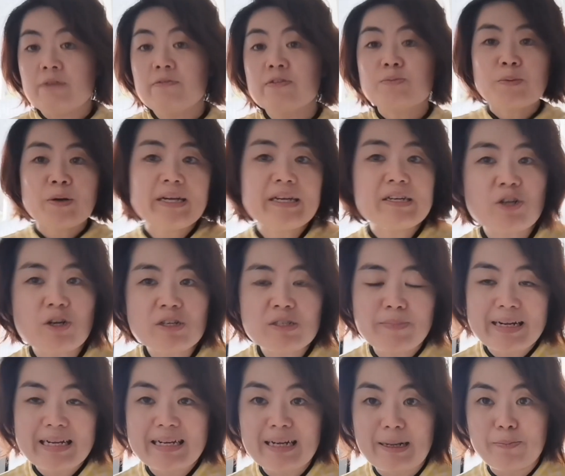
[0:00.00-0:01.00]
you spread it
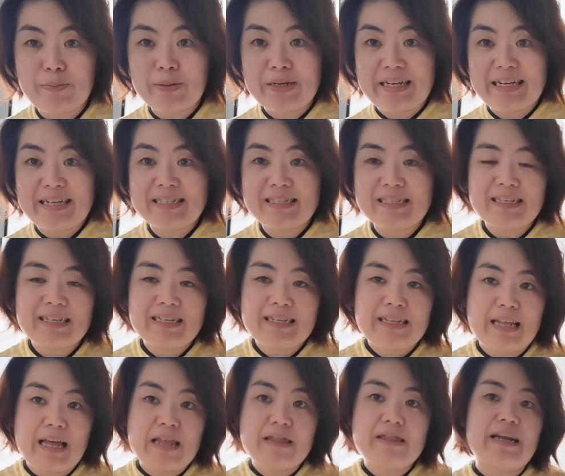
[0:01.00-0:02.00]
across many companies,
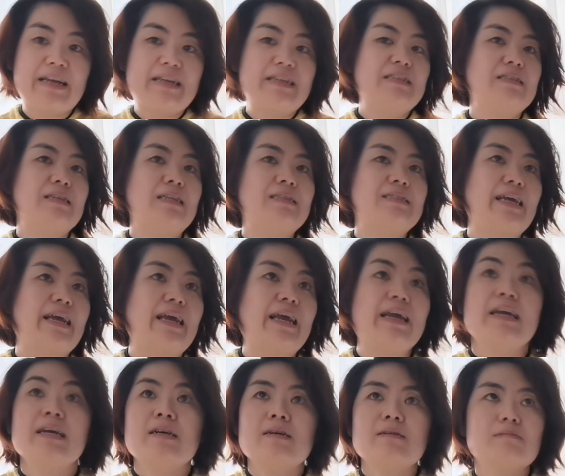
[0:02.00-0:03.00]
and like let's
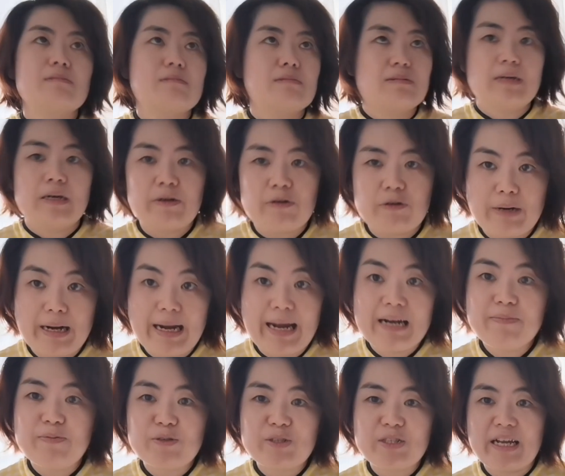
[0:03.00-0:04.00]
say, I don't
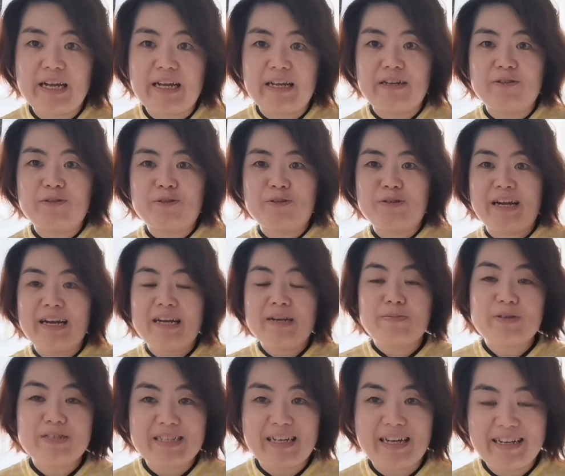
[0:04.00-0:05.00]
know, 80% or
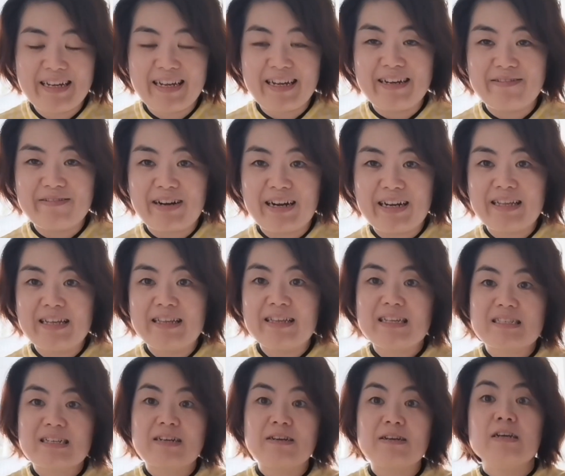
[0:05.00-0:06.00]
90% hit, right? Then
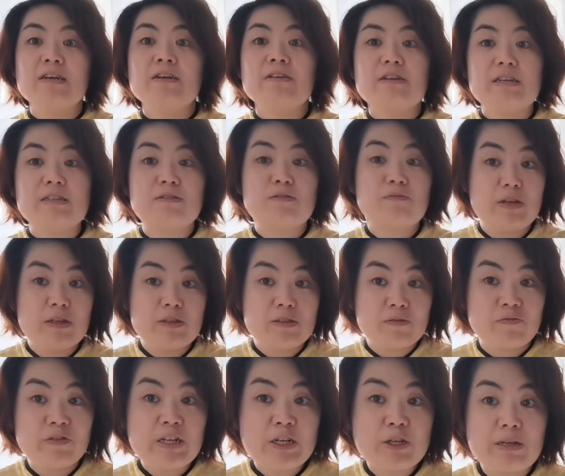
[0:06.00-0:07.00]
that's good. It's
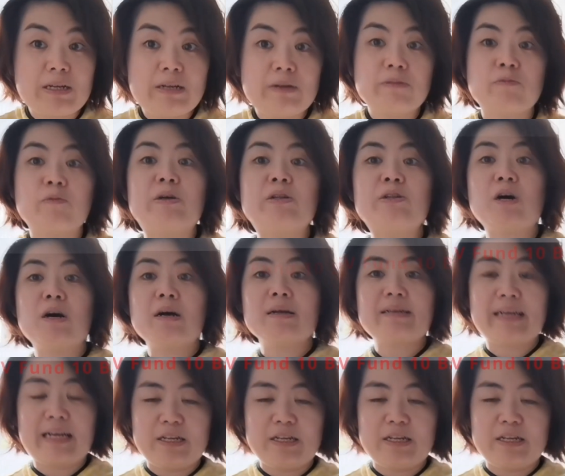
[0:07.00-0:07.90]
really good. It will not